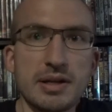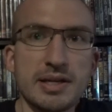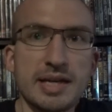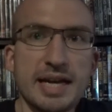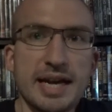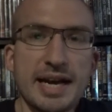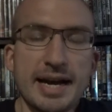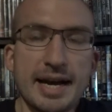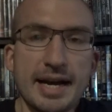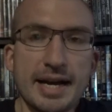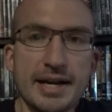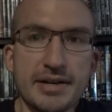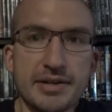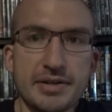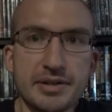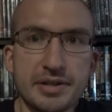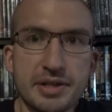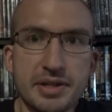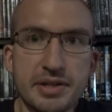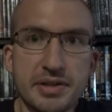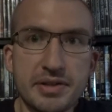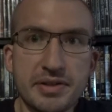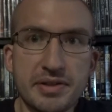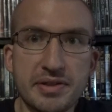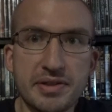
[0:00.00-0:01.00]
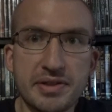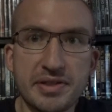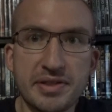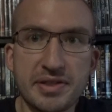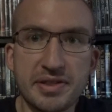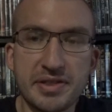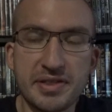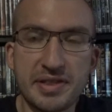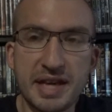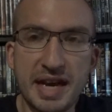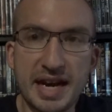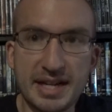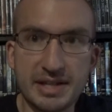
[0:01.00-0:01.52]
And
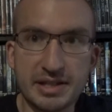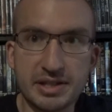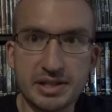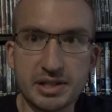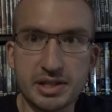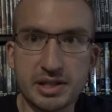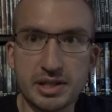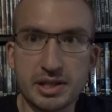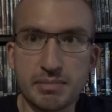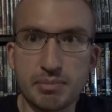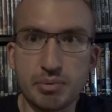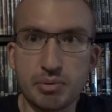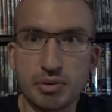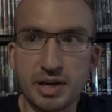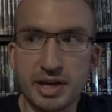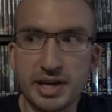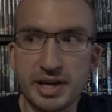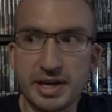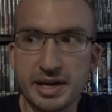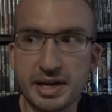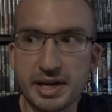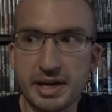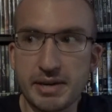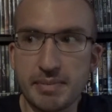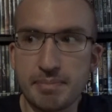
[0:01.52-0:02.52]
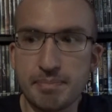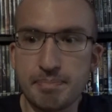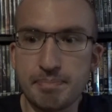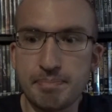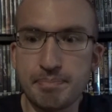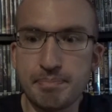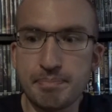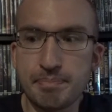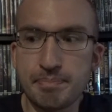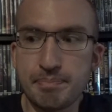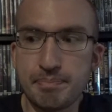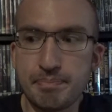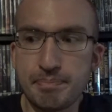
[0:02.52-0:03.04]
that's going to play a
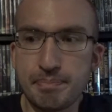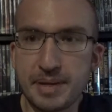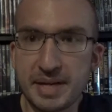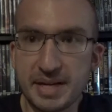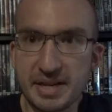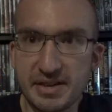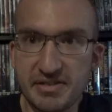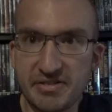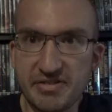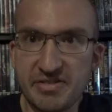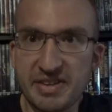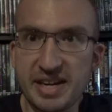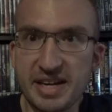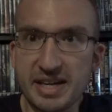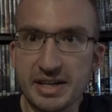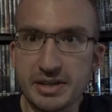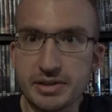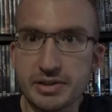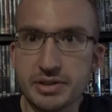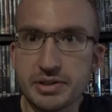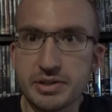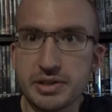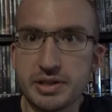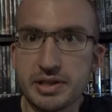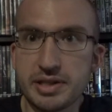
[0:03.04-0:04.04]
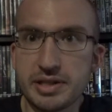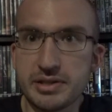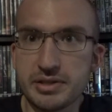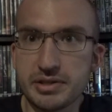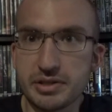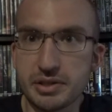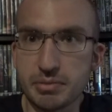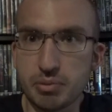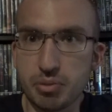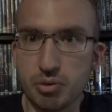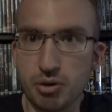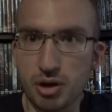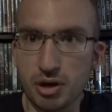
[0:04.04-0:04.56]
big effect into
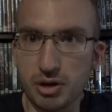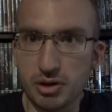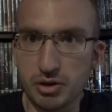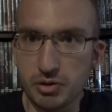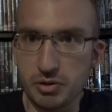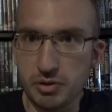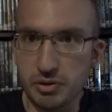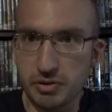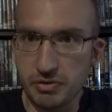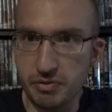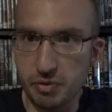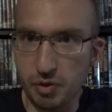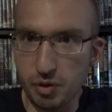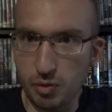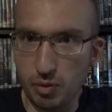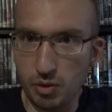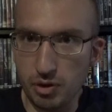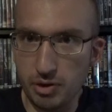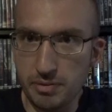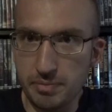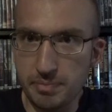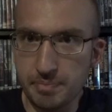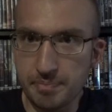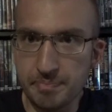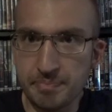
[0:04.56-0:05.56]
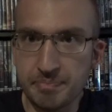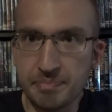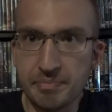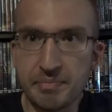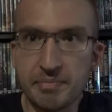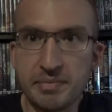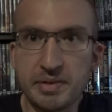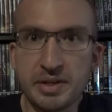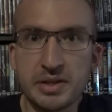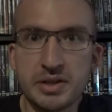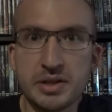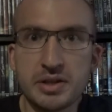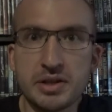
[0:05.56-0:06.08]
the product going forward.
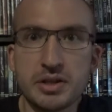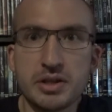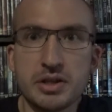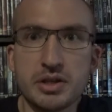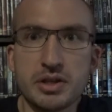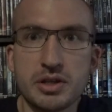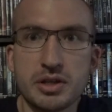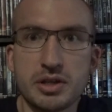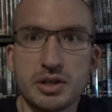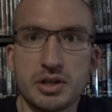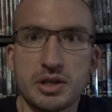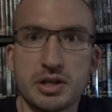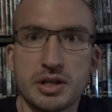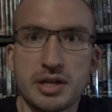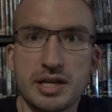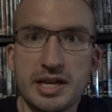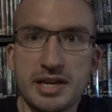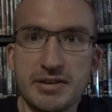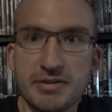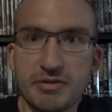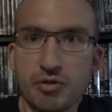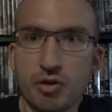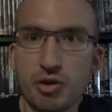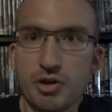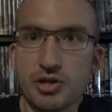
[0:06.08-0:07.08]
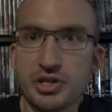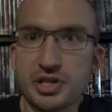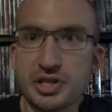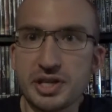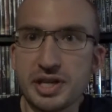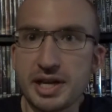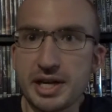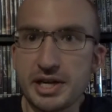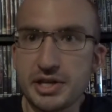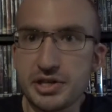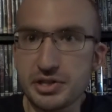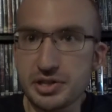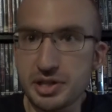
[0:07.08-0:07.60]
If Christian
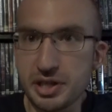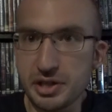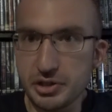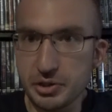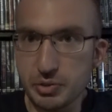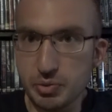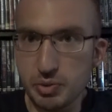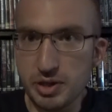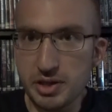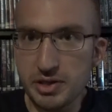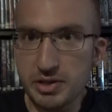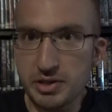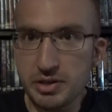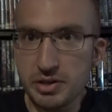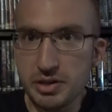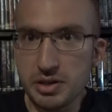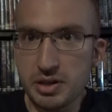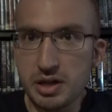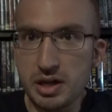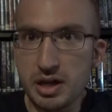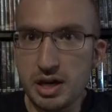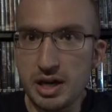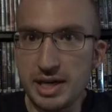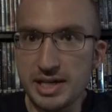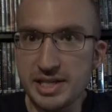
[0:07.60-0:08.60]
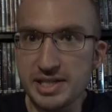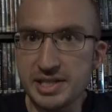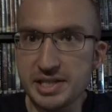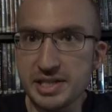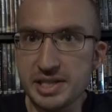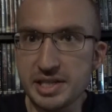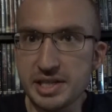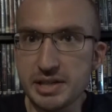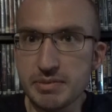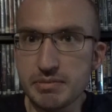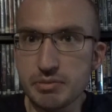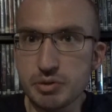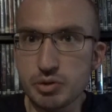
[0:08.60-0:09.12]
Cage does win, I
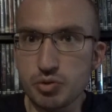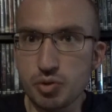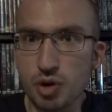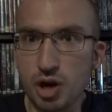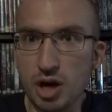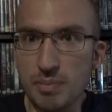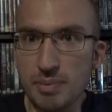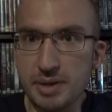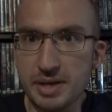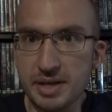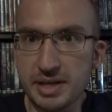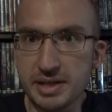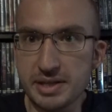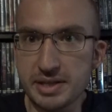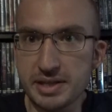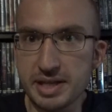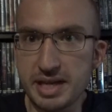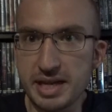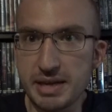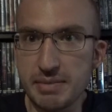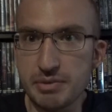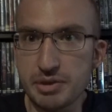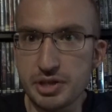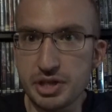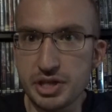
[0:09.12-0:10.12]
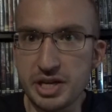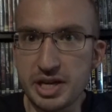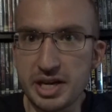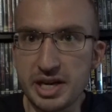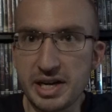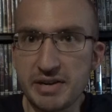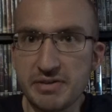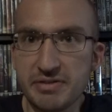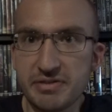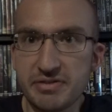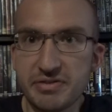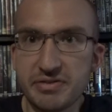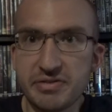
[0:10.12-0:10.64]
see him dropping it to
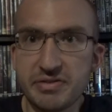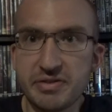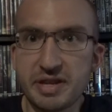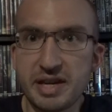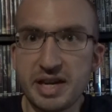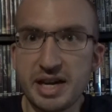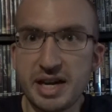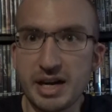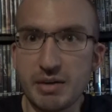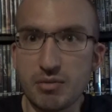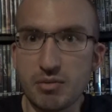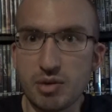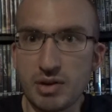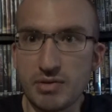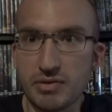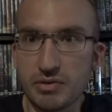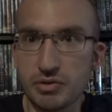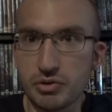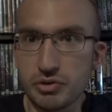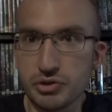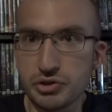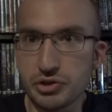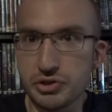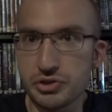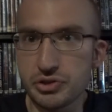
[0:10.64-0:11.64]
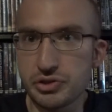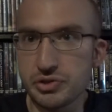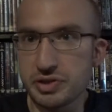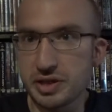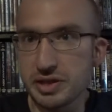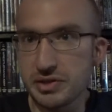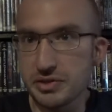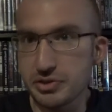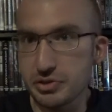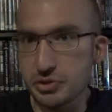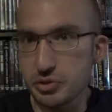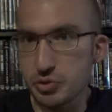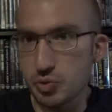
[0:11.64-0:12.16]
MJF at Revolution
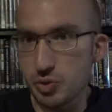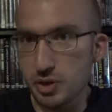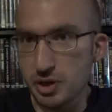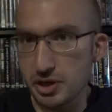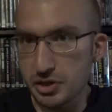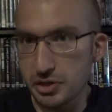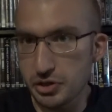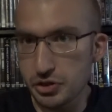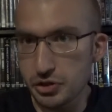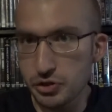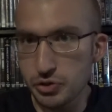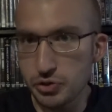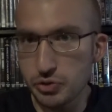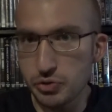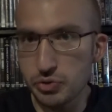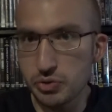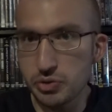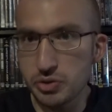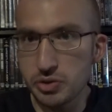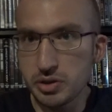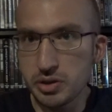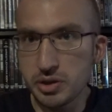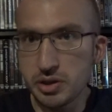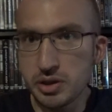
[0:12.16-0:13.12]
2022